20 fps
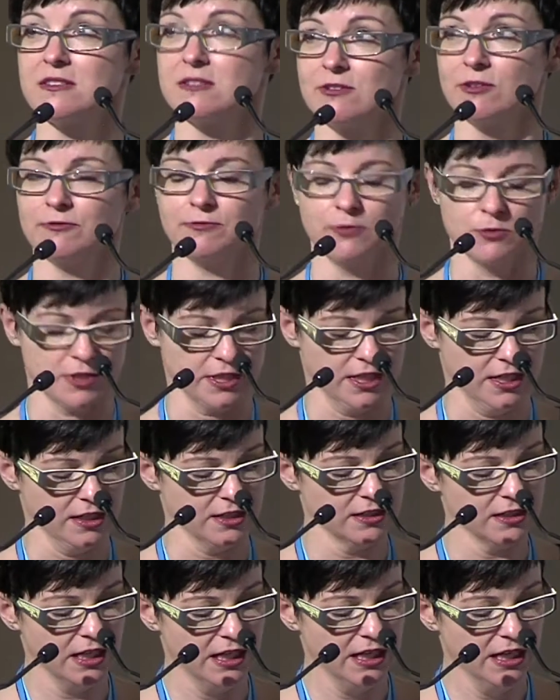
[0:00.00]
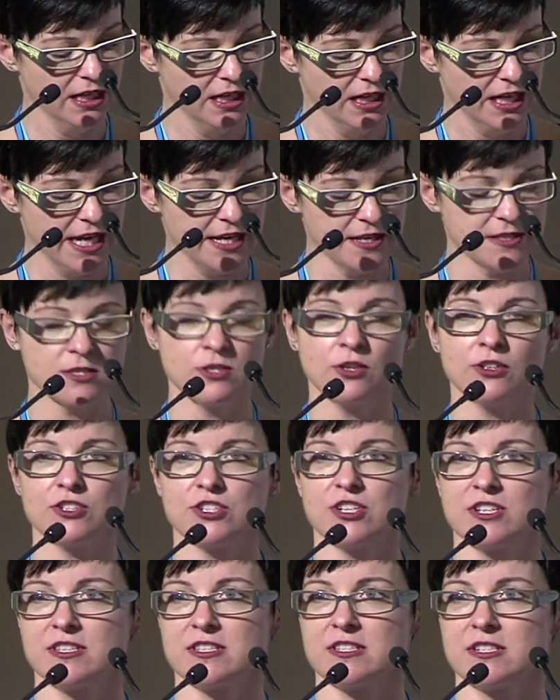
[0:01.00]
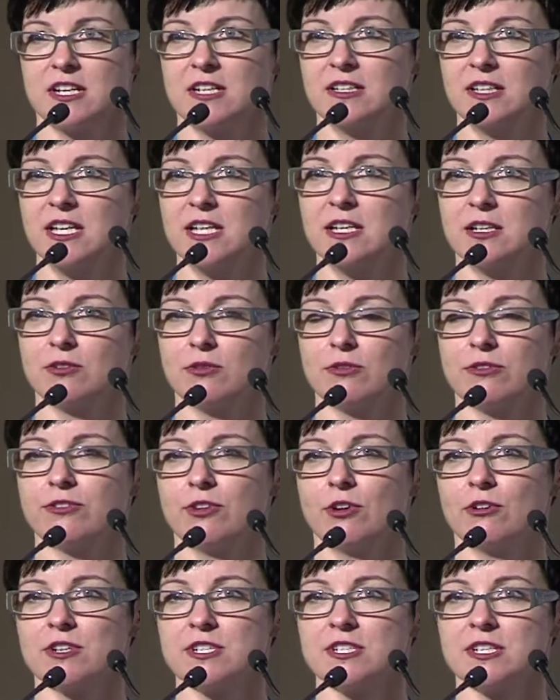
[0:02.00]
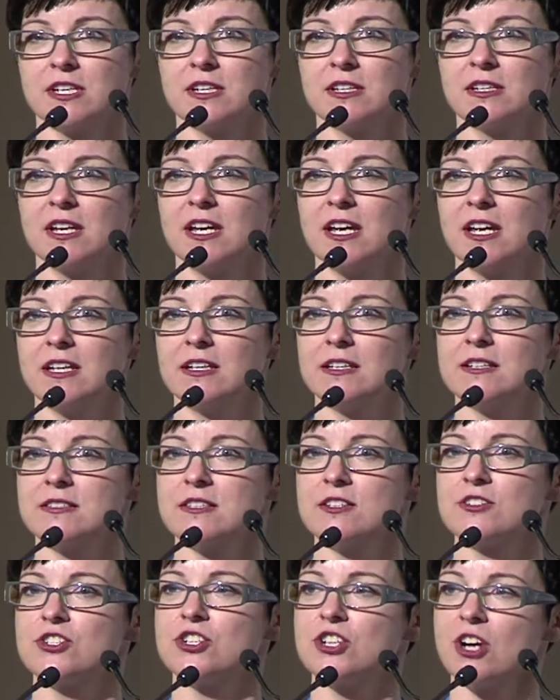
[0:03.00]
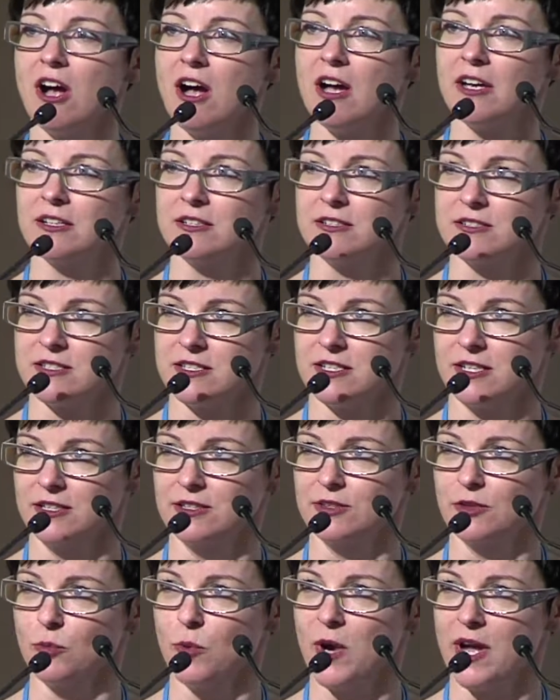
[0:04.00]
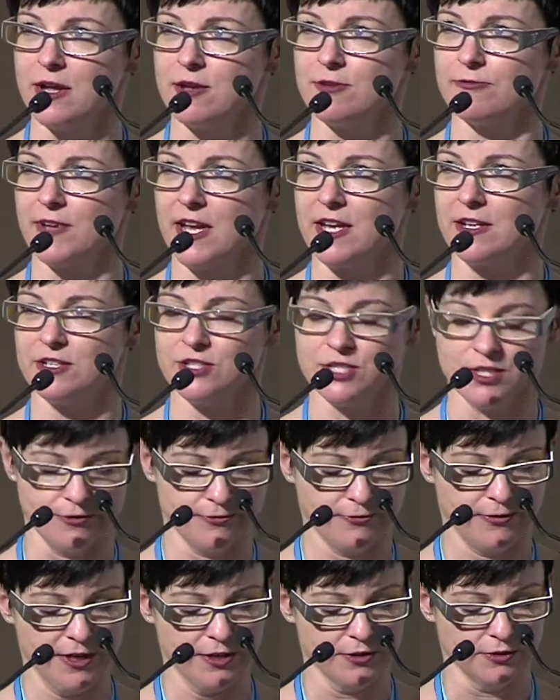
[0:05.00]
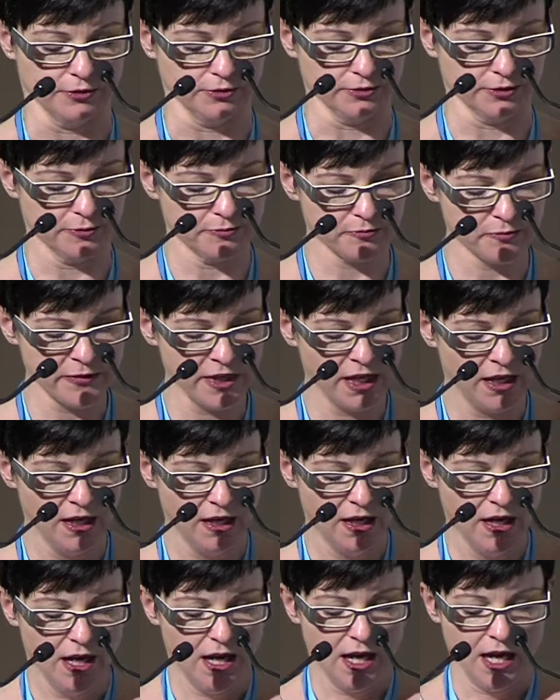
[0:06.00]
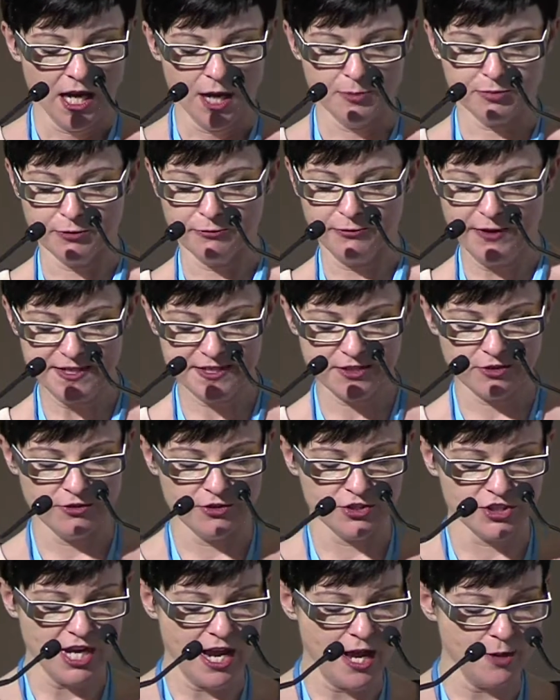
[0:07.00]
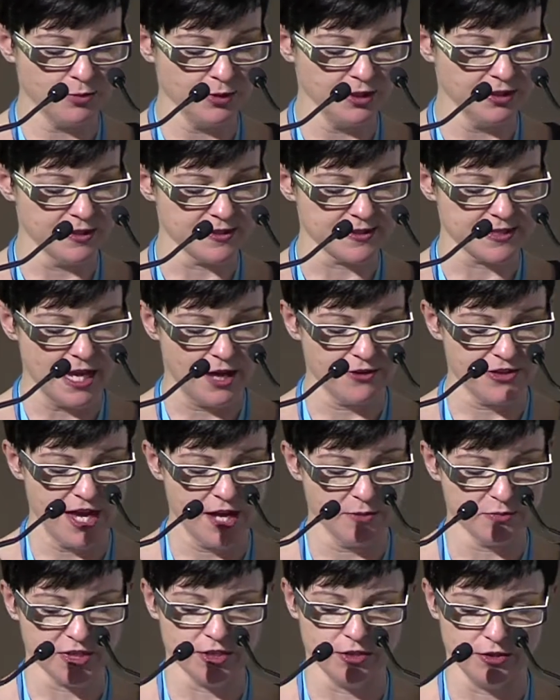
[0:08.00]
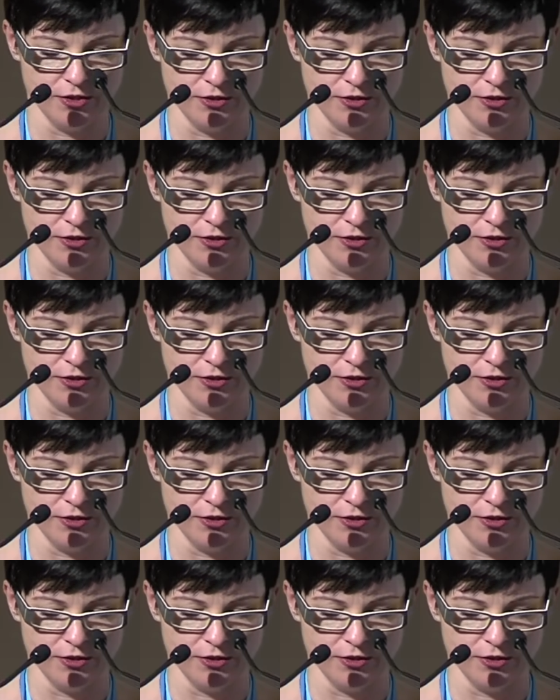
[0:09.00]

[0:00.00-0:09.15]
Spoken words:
not 14. He's not just a leading authority, he is a giant in the wave energy field. A professor and champion at Southampton